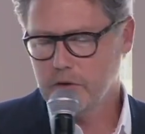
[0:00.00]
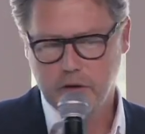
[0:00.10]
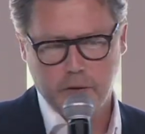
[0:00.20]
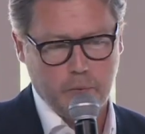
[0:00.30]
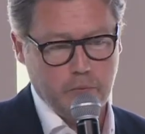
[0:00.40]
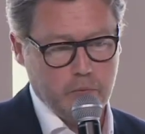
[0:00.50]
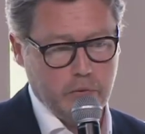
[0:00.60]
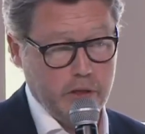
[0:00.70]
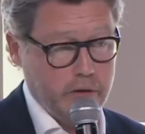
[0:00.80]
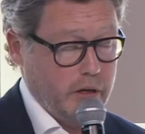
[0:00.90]
And
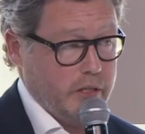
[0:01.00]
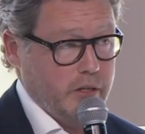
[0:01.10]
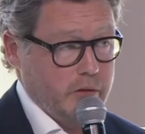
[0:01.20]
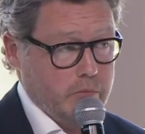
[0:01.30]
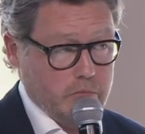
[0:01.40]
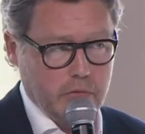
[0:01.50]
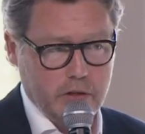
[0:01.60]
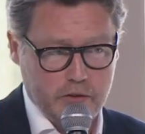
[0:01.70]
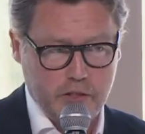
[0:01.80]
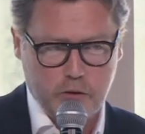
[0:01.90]

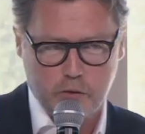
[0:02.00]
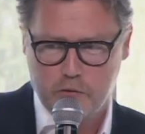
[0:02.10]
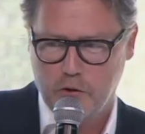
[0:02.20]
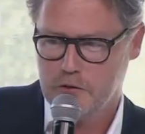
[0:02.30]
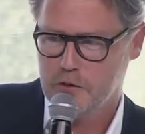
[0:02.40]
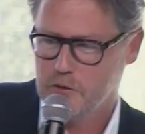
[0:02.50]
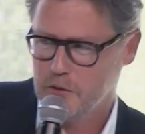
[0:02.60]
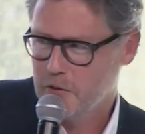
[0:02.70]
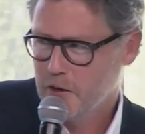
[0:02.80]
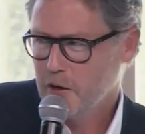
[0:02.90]
thank you for this
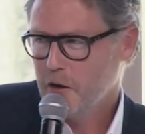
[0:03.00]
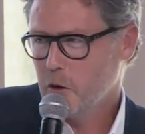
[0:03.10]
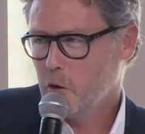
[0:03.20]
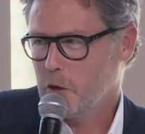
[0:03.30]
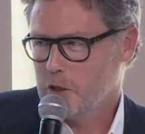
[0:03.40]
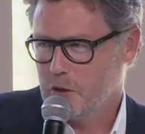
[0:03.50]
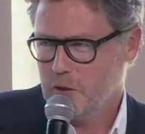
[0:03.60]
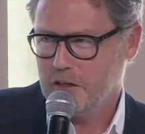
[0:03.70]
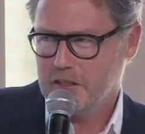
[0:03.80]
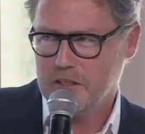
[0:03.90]

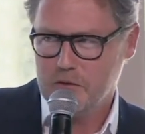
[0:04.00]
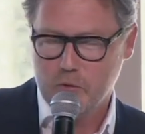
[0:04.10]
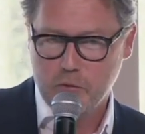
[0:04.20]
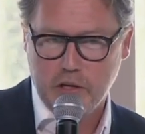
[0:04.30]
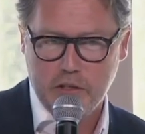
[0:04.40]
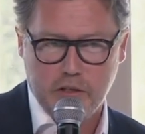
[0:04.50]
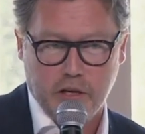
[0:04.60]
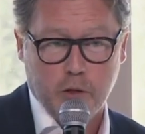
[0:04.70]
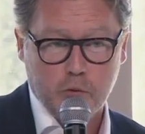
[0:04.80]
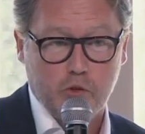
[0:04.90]
question. I can really
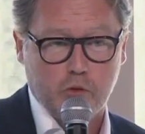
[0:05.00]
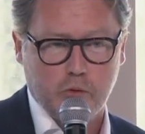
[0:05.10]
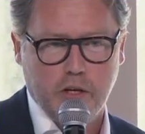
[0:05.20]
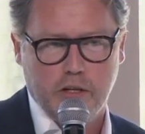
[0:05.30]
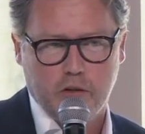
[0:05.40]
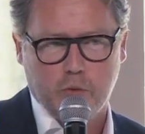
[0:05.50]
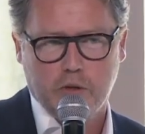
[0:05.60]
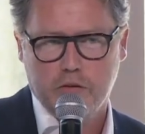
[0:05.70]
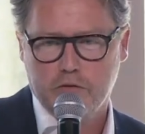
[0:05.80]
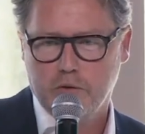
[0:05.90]
announce today that
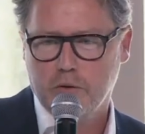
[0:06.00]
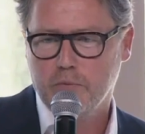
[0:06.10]
we have